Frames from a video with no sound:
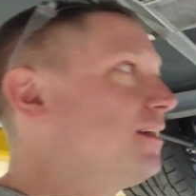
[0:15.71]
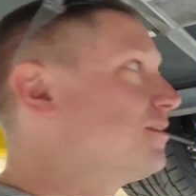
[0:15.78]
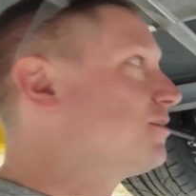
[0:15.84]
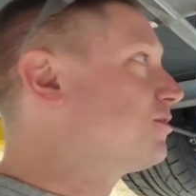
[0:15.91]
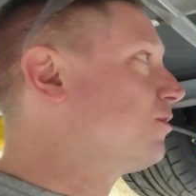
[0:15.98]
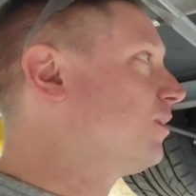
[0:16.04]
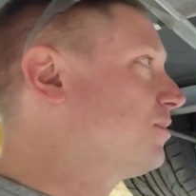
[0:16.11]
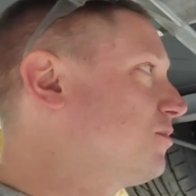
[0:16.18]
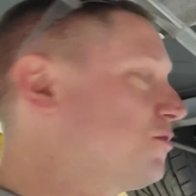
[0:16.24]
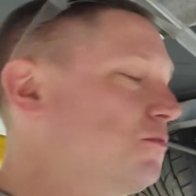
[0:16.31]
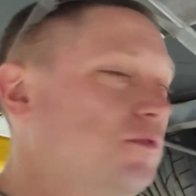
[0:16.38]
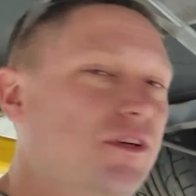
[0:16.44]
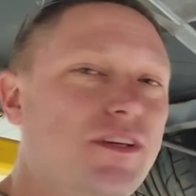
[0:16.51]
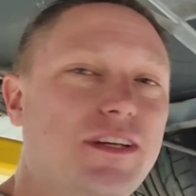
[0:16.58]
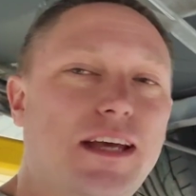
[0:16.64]
and so I
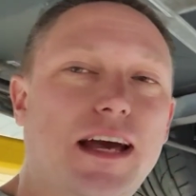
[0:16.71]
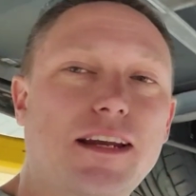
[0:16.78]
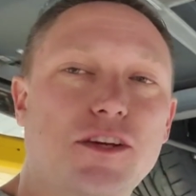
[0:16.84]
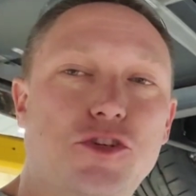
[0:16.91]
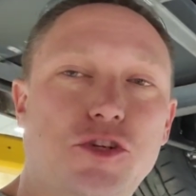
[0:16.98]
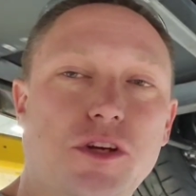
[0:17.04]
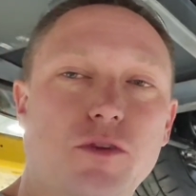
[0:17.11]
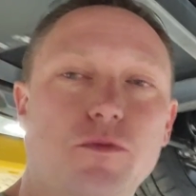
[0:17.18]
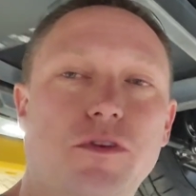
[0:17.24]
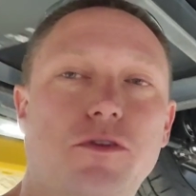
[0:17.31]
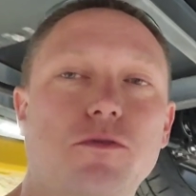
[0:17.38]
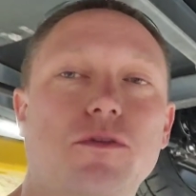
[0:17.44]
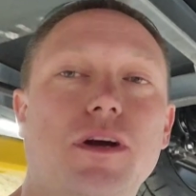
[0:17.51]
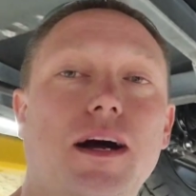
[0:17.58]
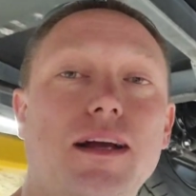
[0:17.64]
just wanted to kind of share
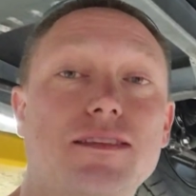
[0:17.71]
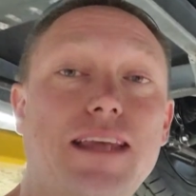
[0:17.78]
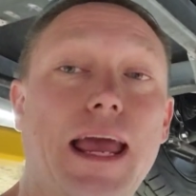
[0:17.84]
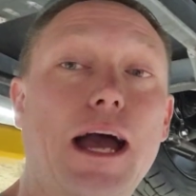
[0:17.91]
with you guys